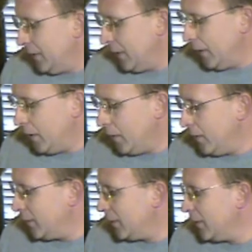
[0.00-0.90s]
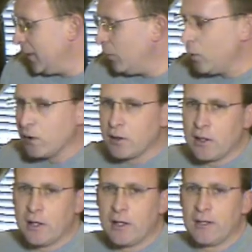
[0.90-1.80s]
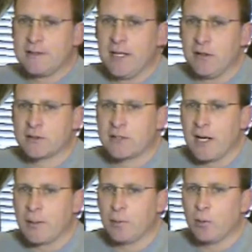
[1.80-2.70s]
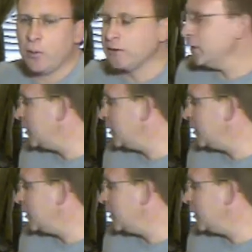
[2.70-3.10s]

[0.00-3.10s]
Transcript: that were a downside, but wasn't